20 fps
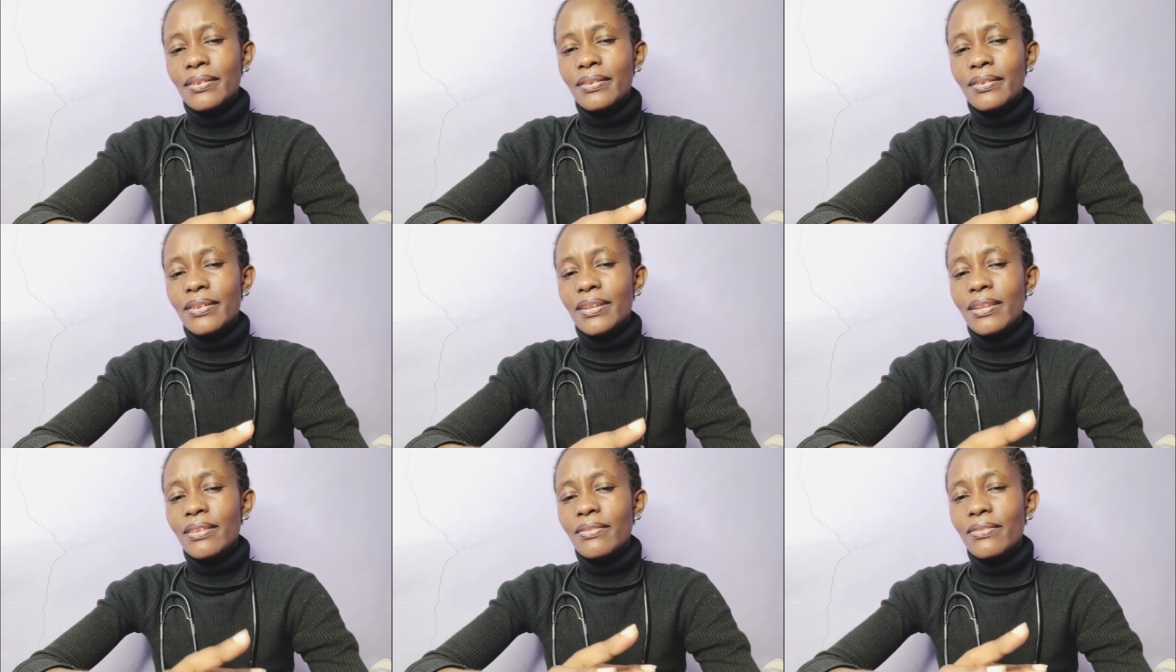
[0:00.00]

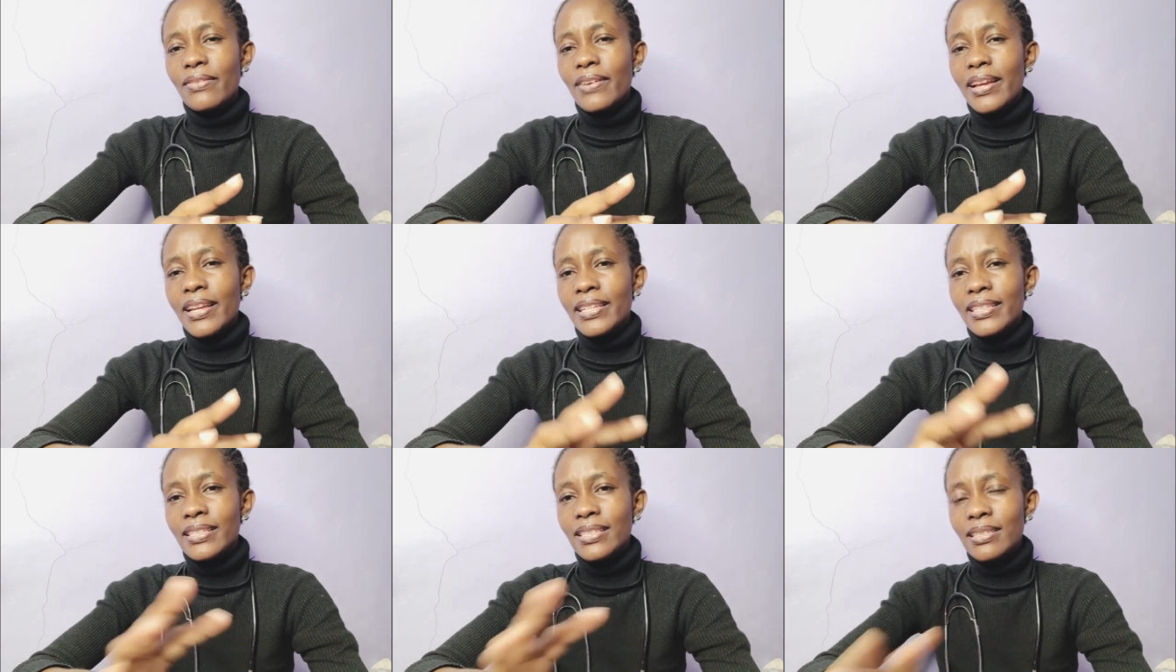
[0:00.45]

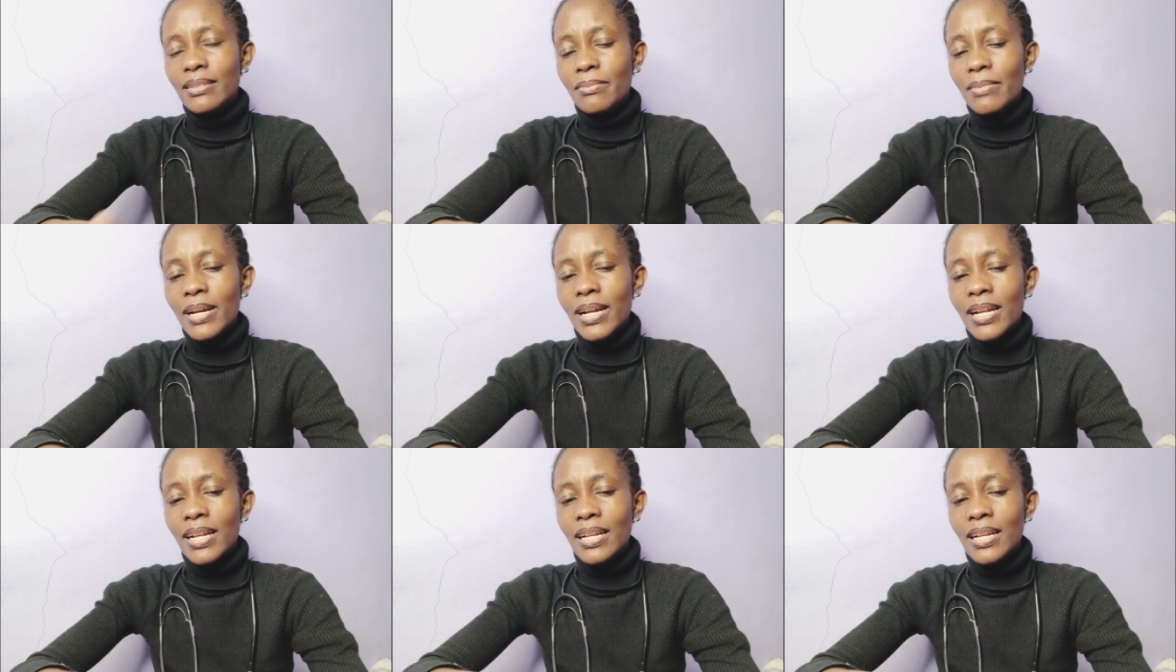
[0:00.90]

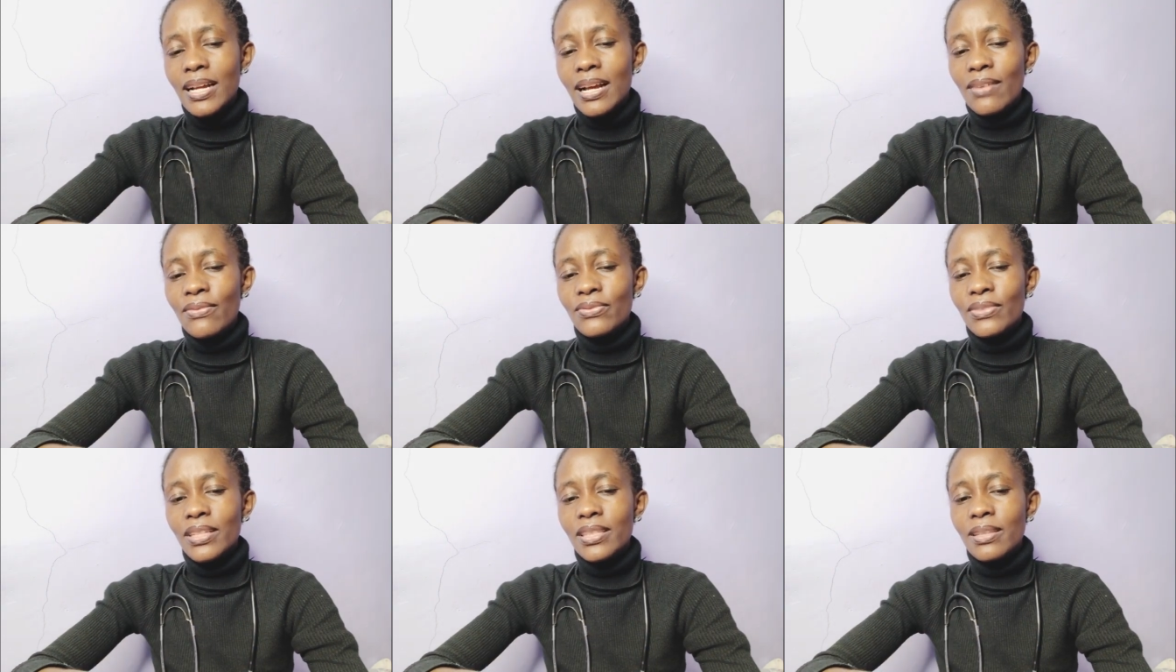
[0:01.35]
lymphedema
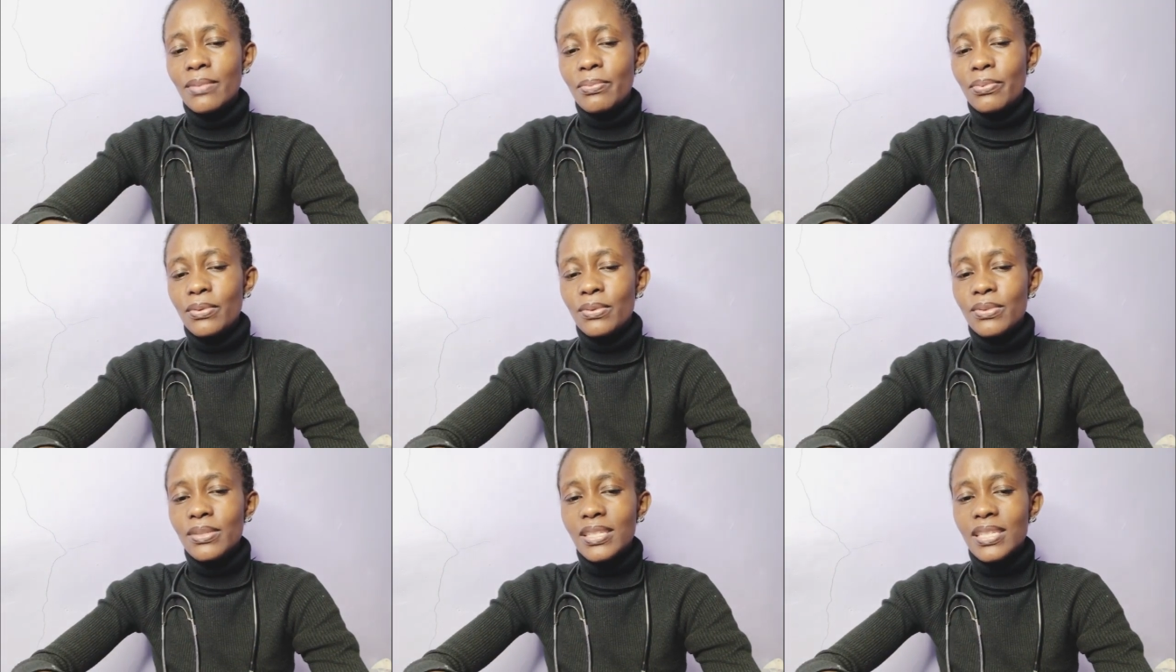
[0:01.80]
after the
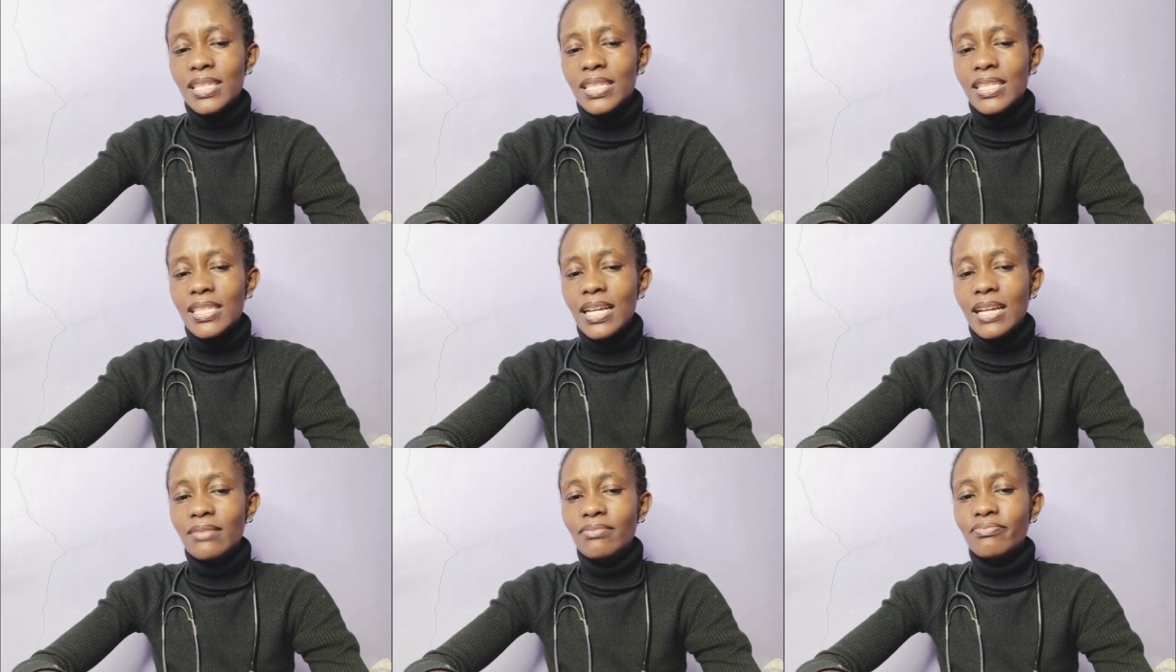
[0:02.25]

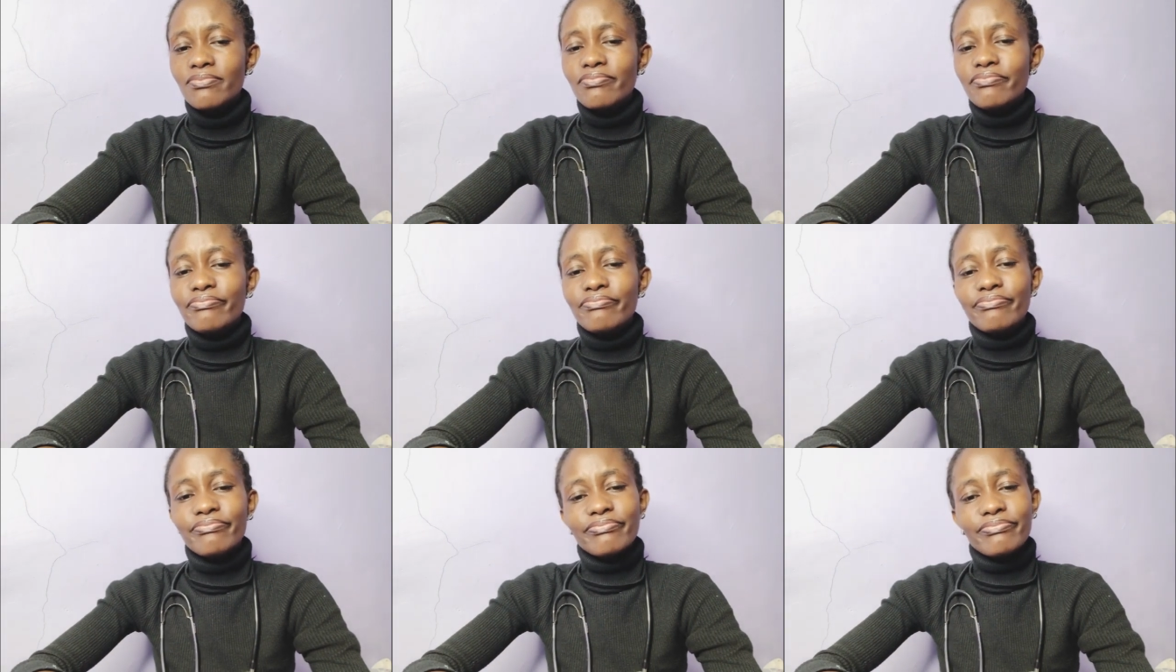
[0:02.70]
procedure.
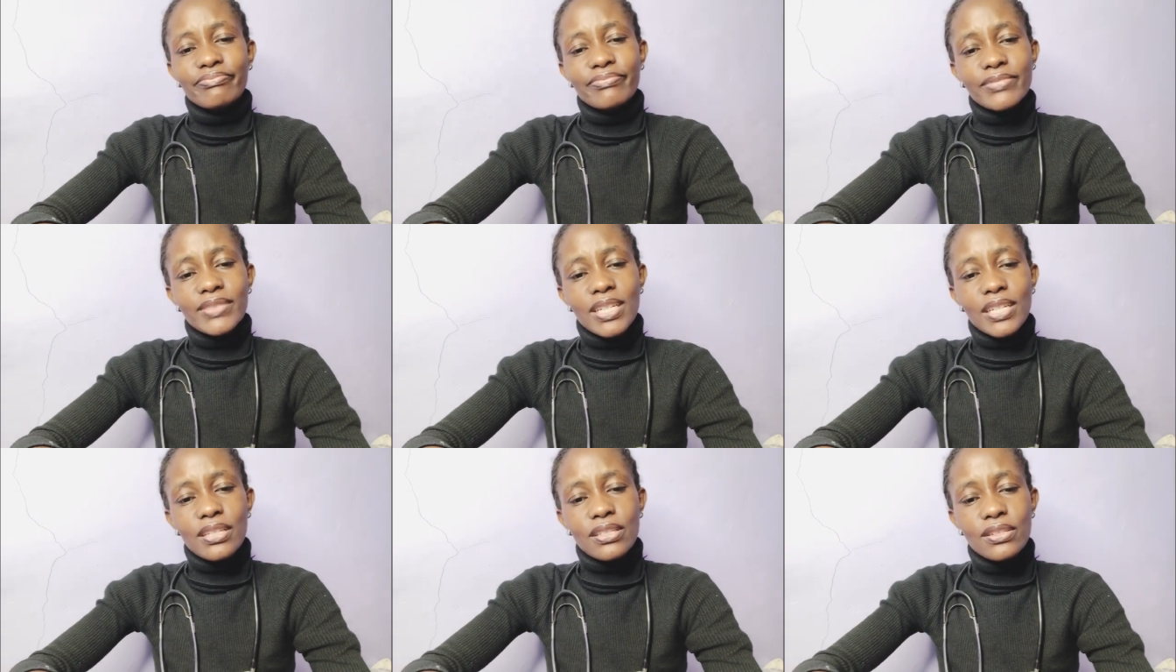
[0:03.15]

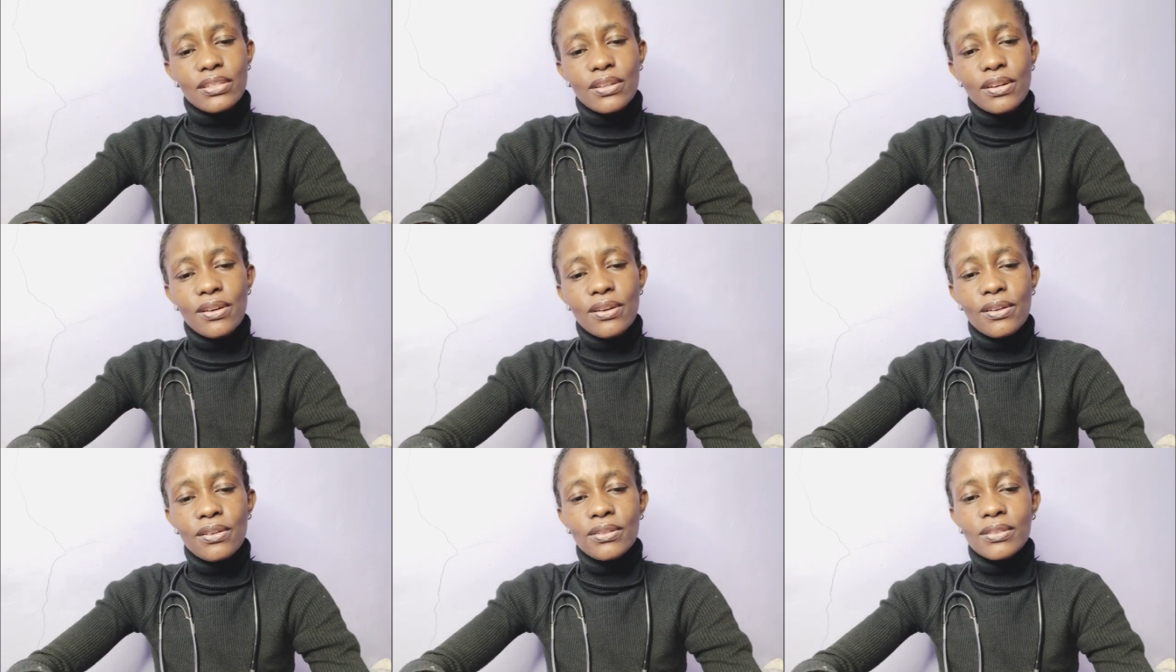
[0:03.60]

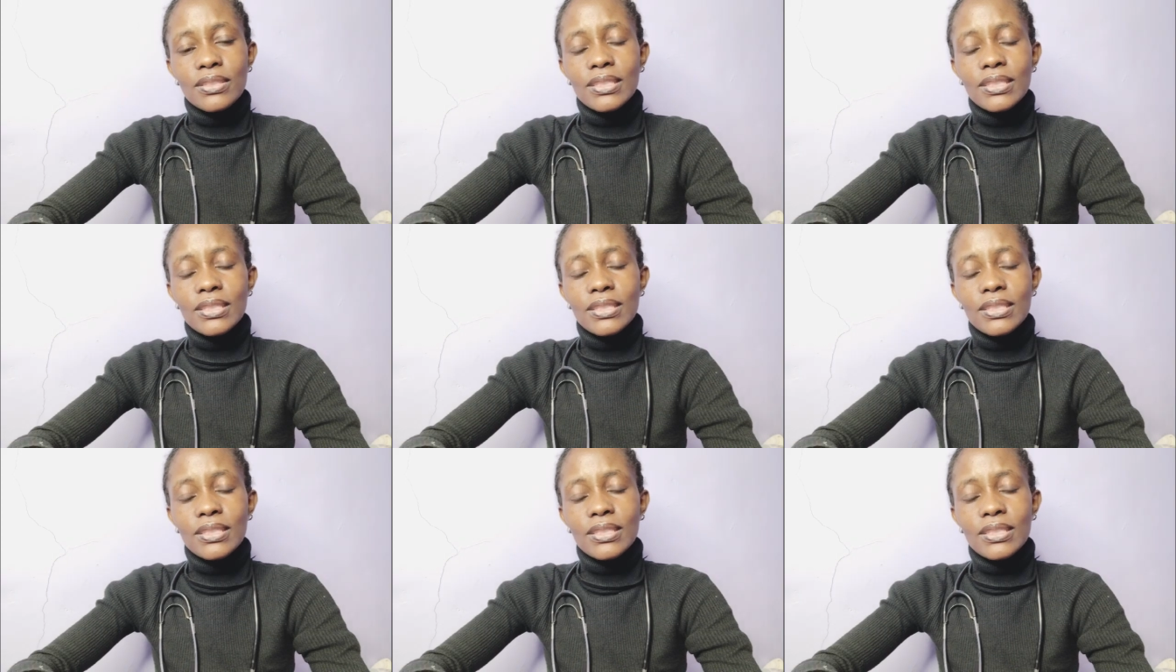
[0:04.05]
So